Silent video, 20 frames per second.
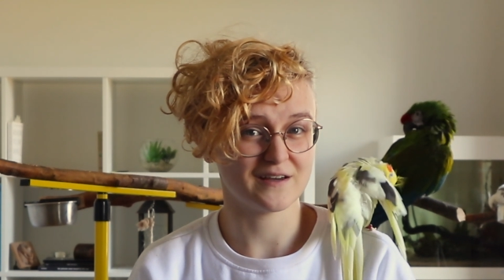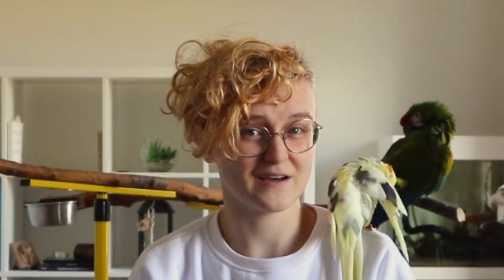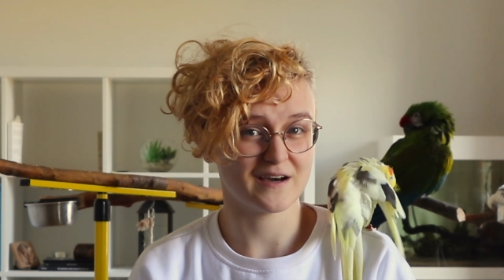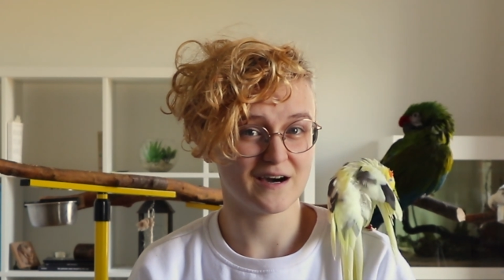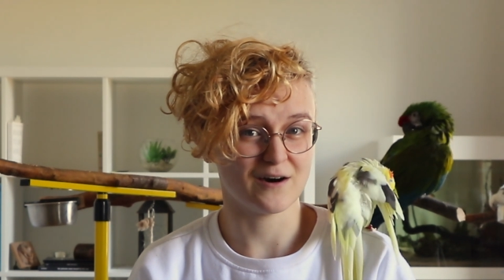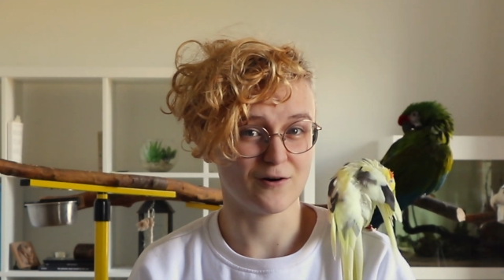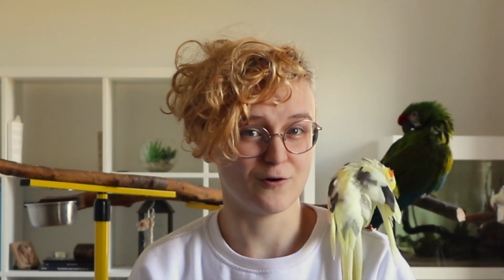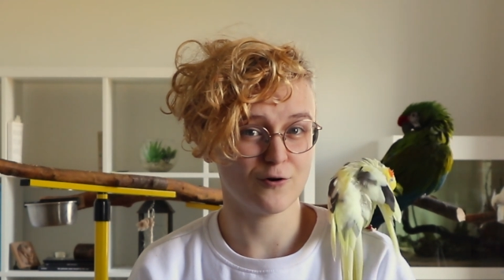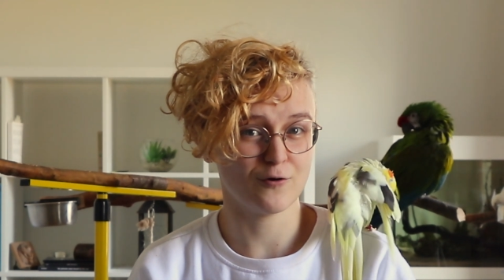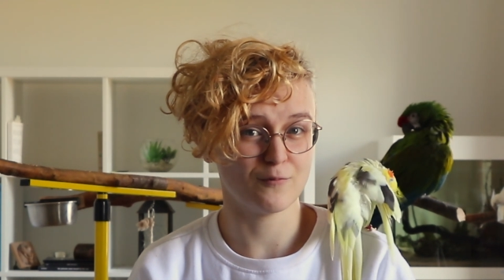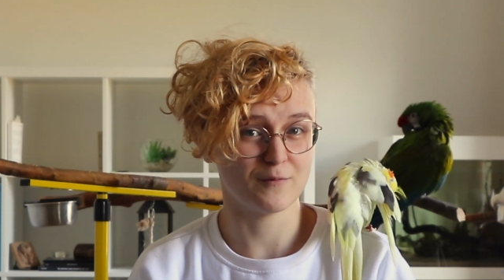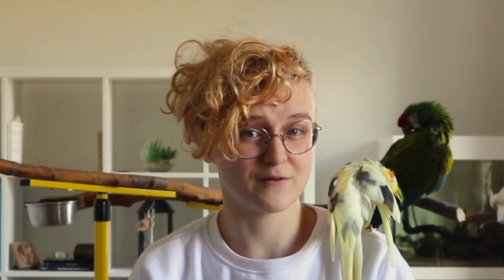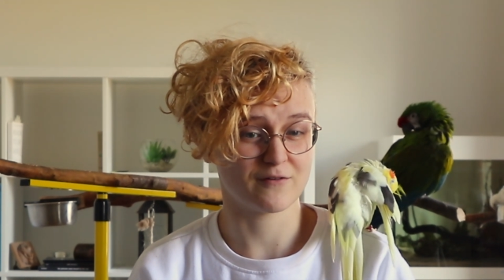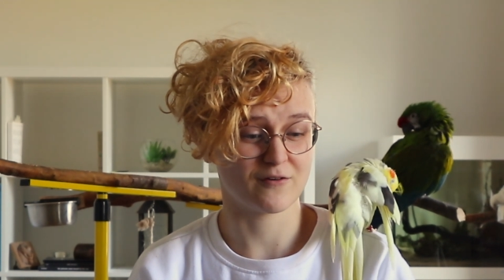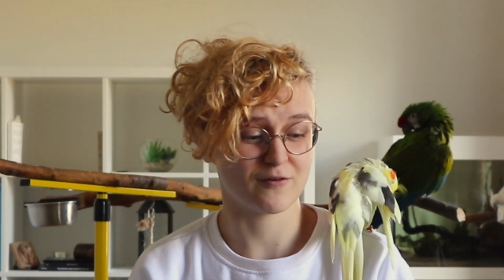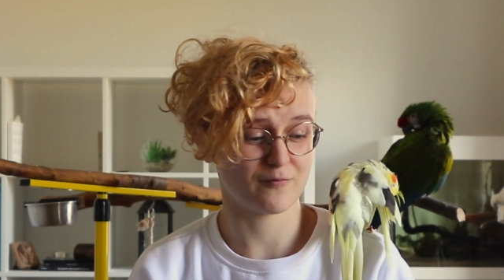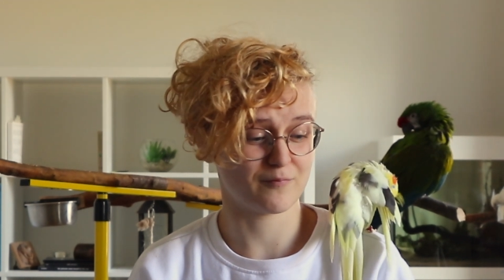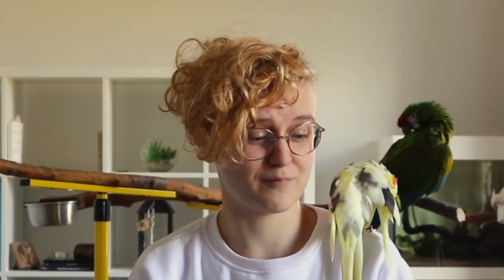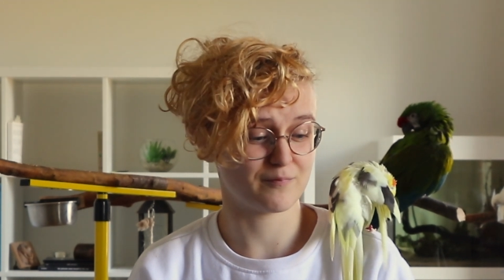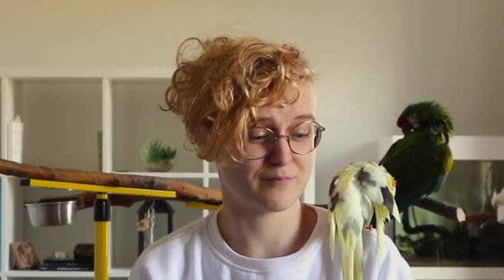at home, if
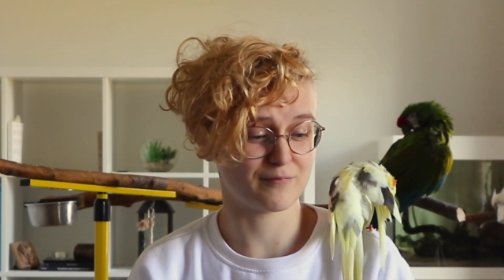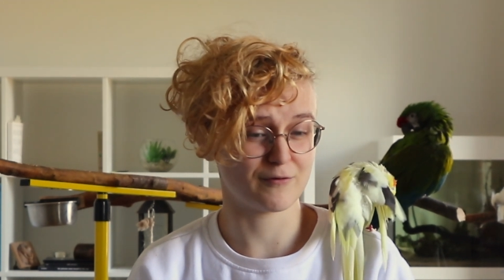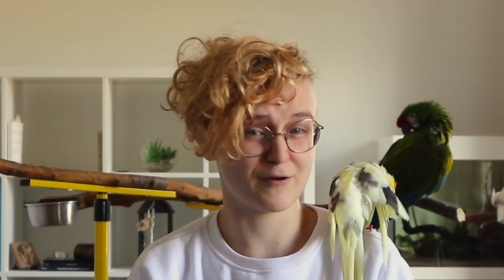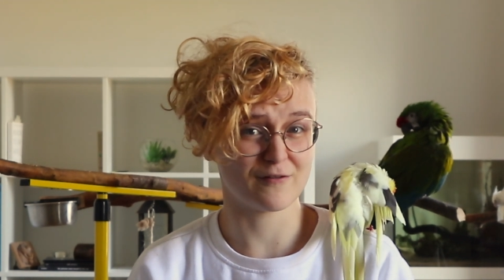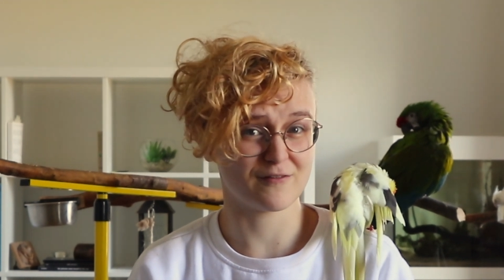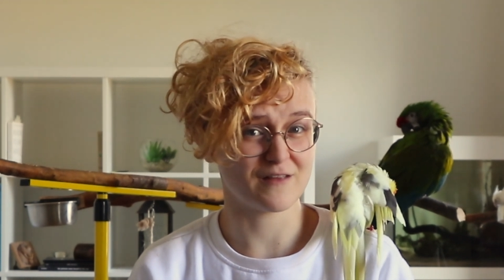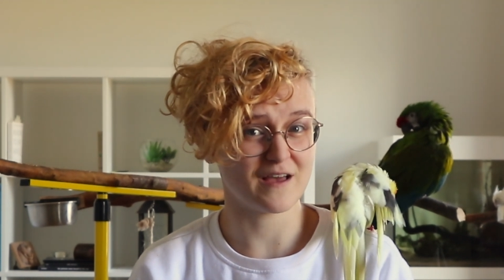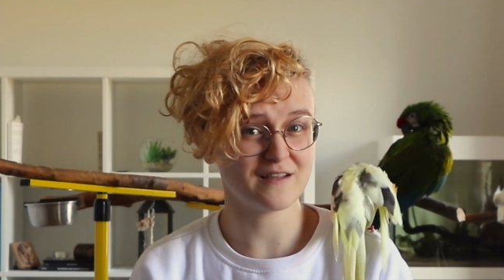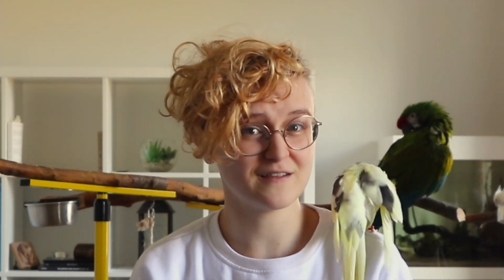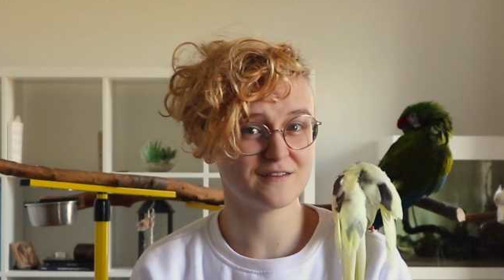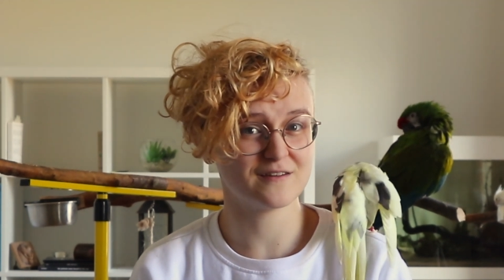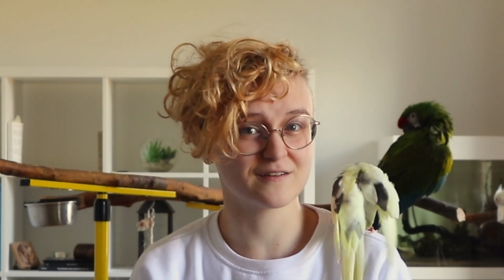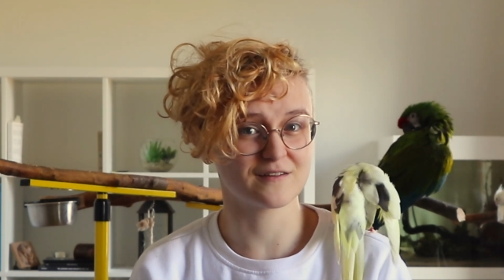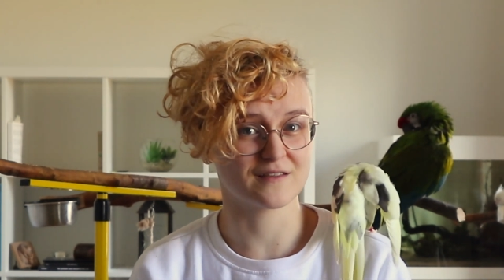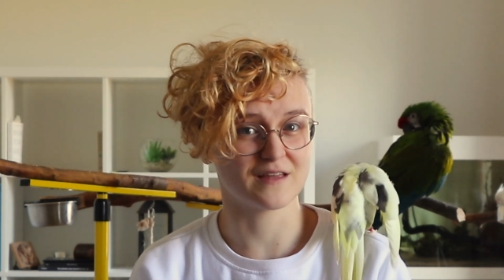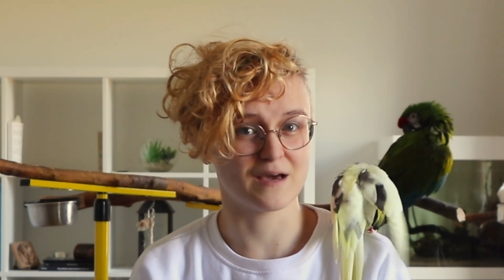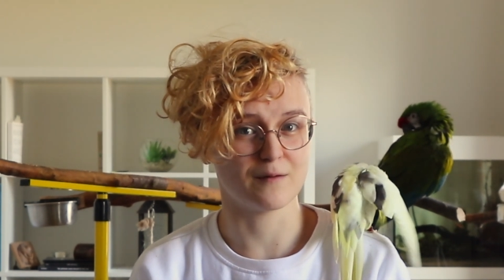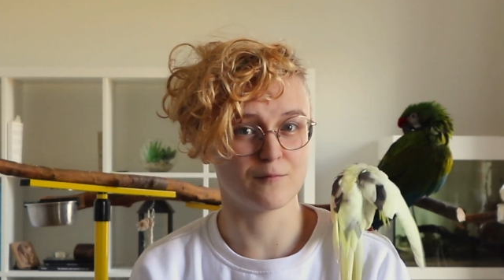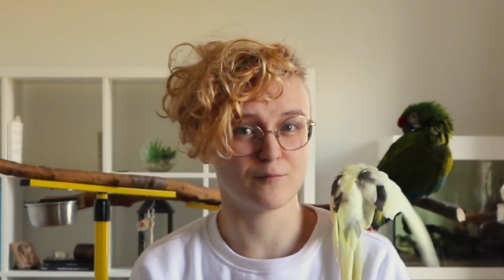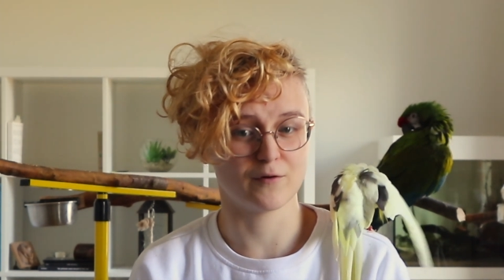you're presenting
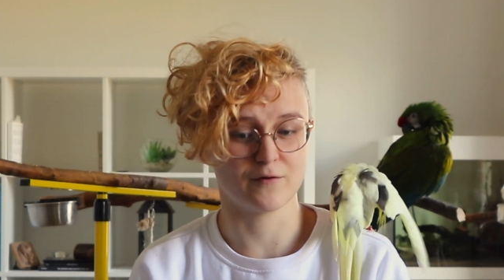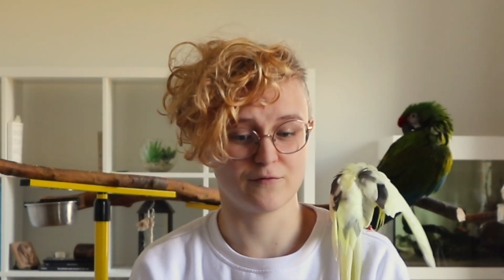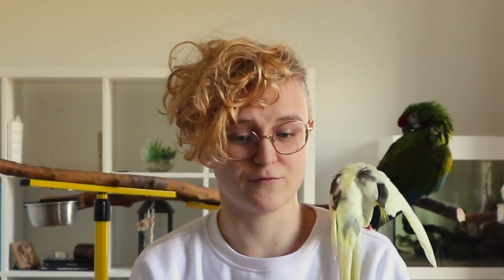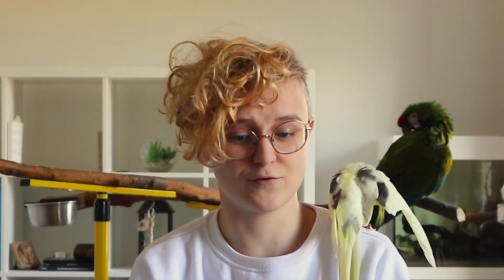them with